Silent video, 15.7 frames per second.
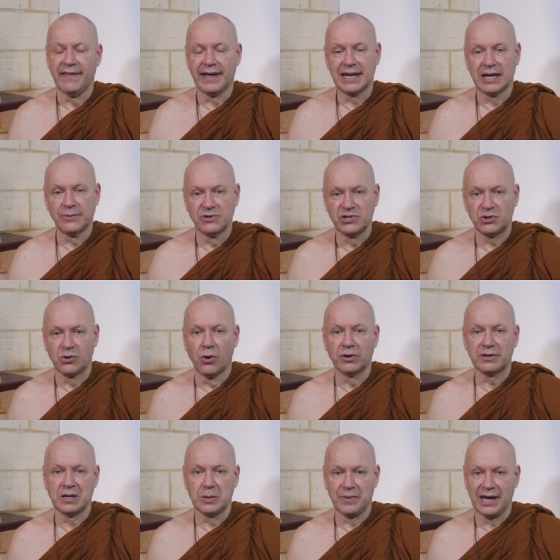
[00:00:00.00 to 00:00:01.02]
that I was
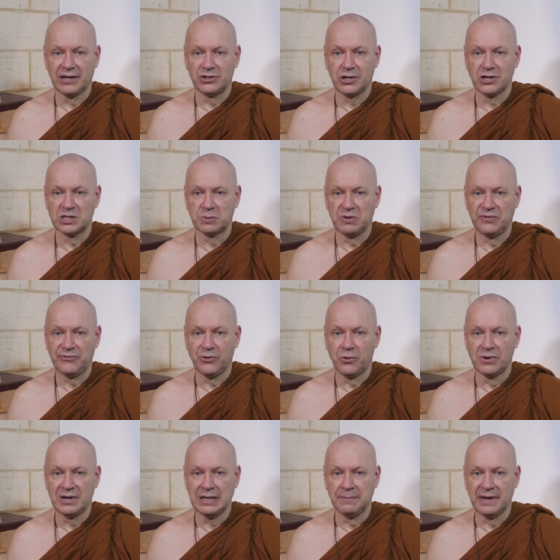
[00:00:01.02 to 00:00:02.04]
talking about just
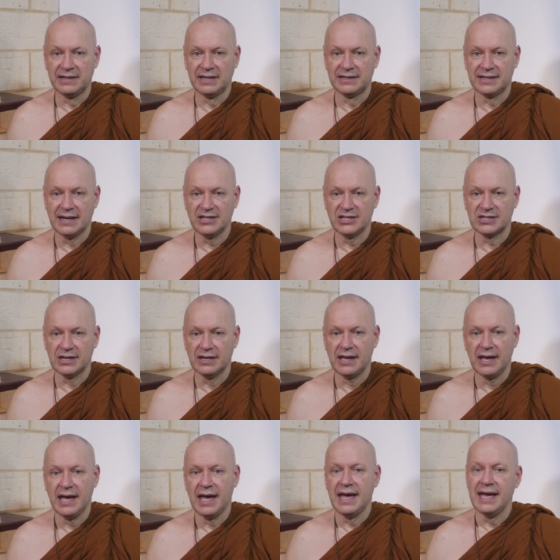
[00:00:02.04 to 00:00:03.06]
before in
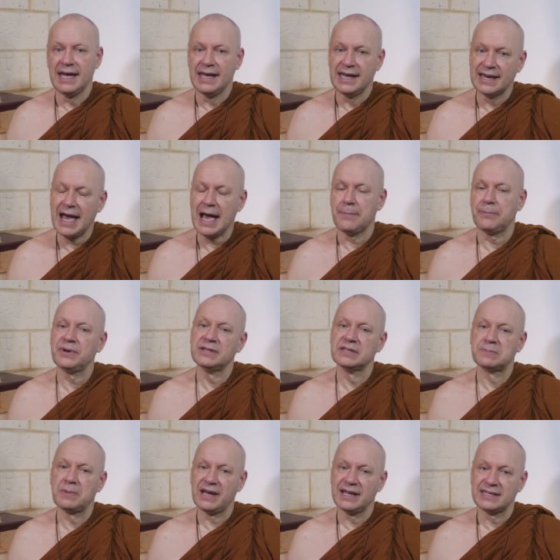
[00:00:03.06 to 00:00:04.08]
meditation, it
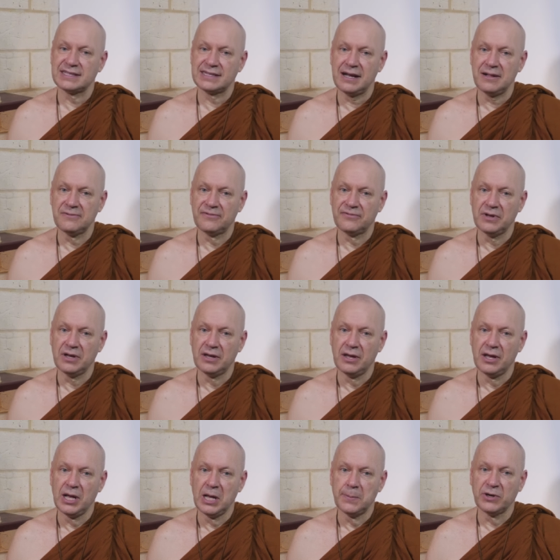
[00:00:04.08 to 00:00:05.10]
happens by itself.
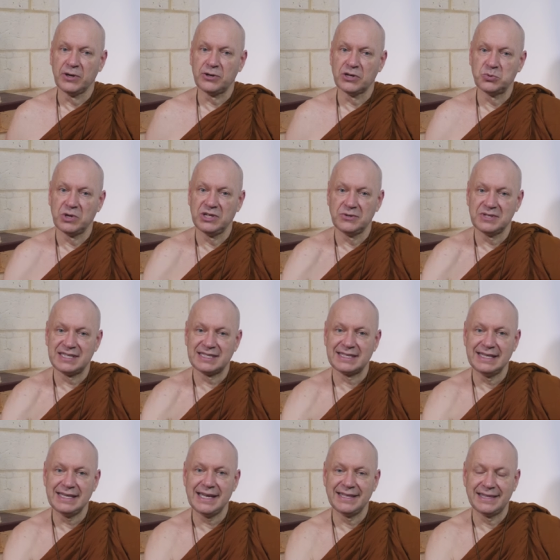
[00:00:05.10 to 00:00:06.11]
Because when you
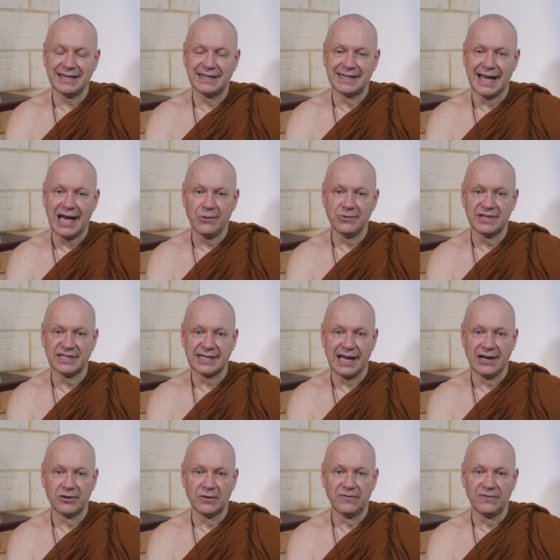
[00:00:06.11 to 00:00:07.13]
see the
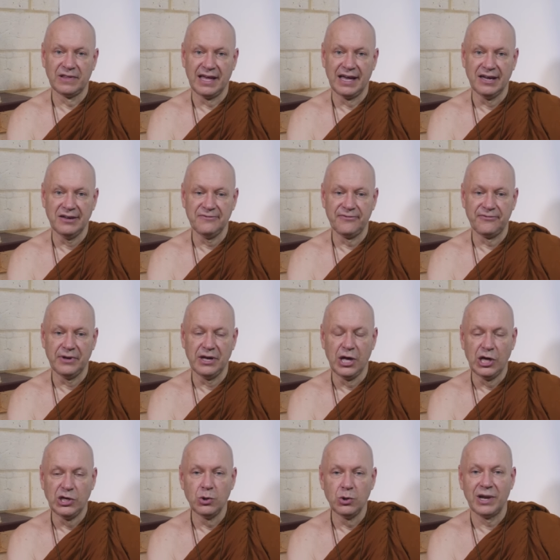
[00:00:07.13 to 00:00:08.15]
downside of life,
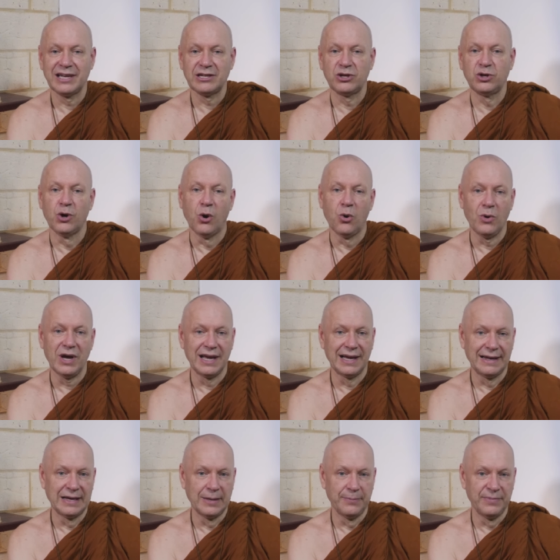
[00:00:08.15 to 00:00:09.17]
you let go a
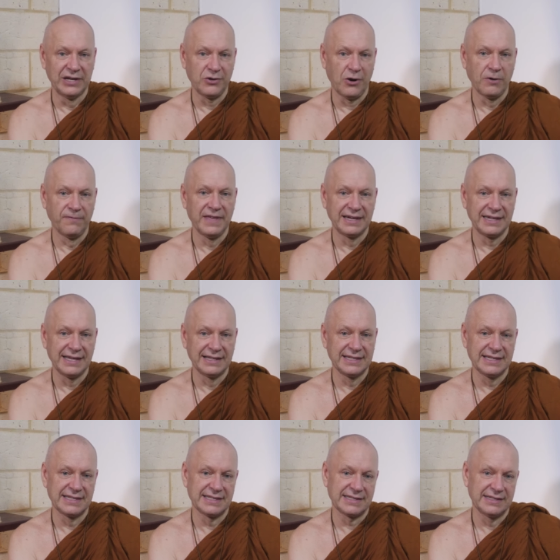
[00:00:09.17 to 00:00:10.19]
little bit of that
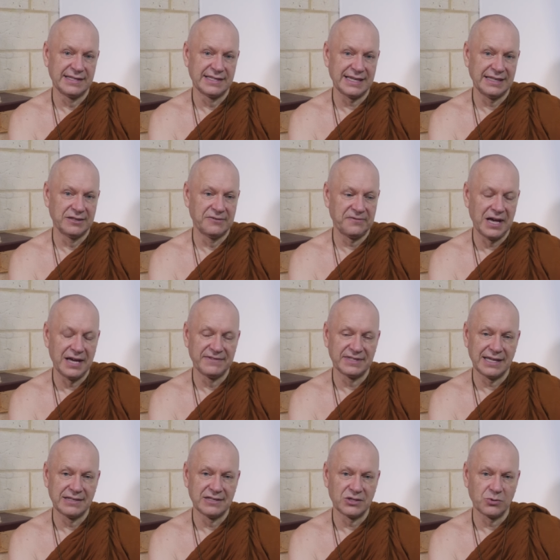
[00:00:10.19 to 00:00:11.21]
existence in the five
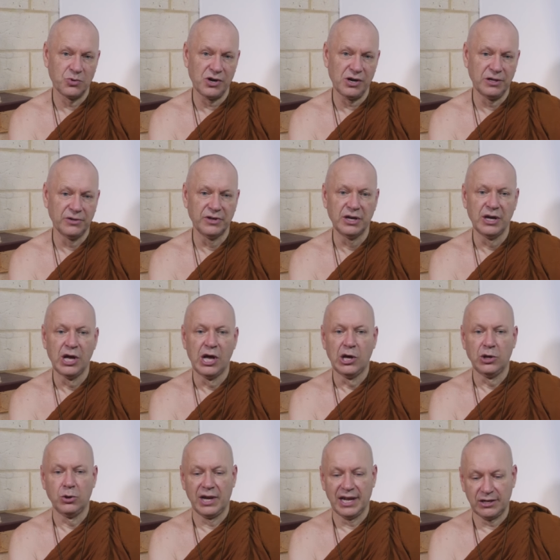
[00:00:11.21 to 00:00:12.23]
sense world.
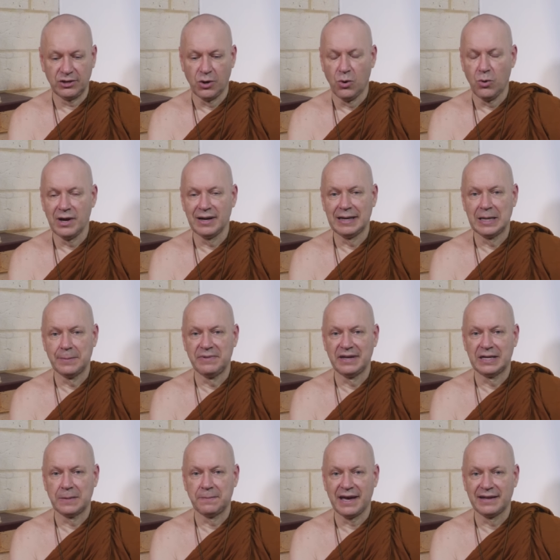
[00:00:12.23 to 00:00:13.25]
You let go a little
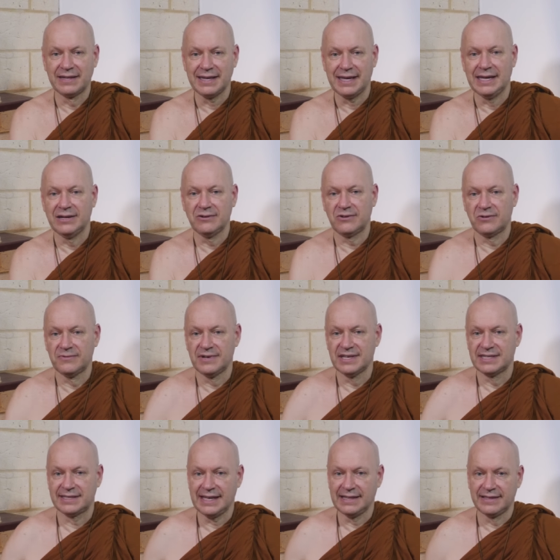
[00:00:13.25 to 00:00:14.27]
bit about the
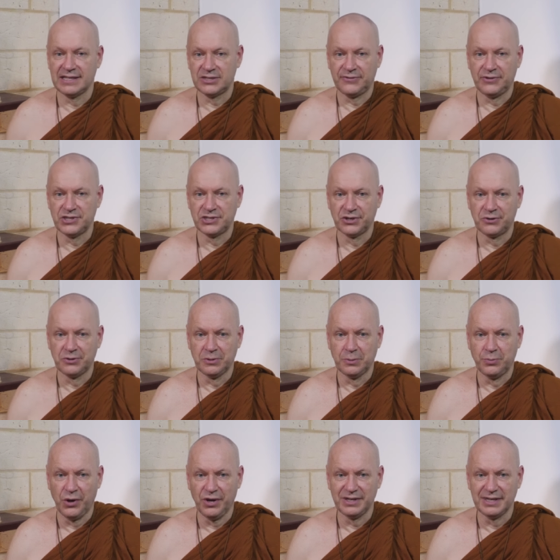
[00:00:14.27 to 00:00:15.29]
interest in this physical
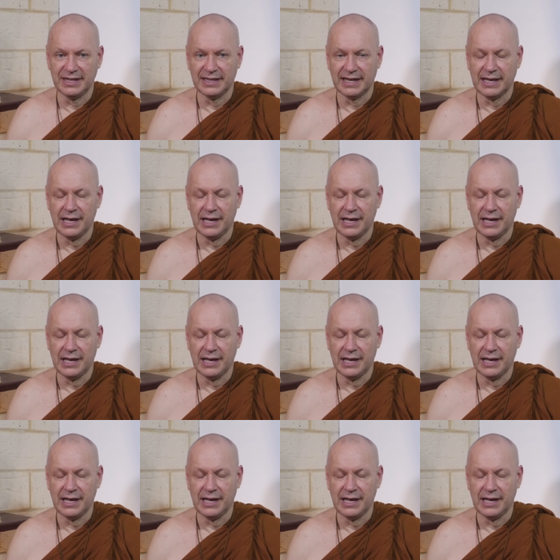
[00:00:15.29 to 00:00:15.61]
body.